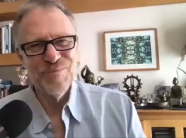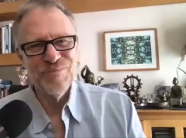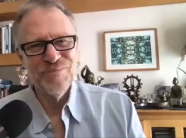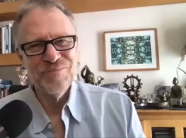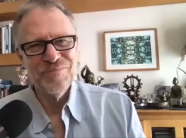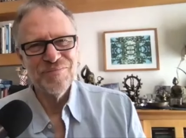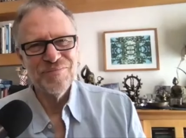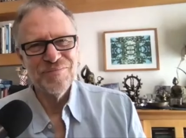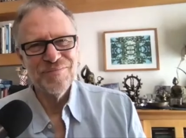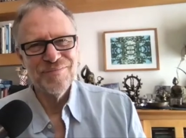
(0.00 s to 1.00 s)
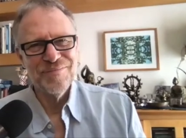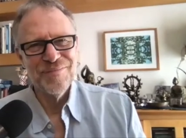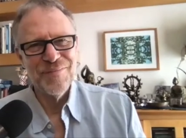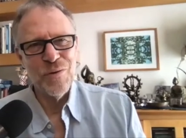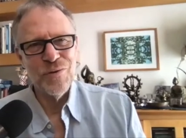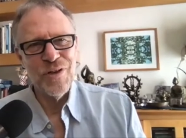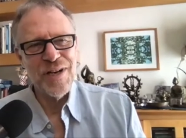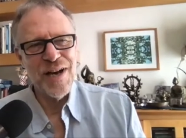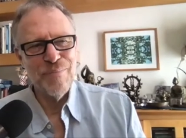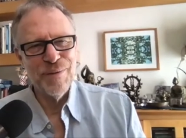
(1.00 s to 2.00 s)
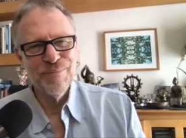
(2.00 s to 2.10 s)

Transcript: yeah. Don't look up.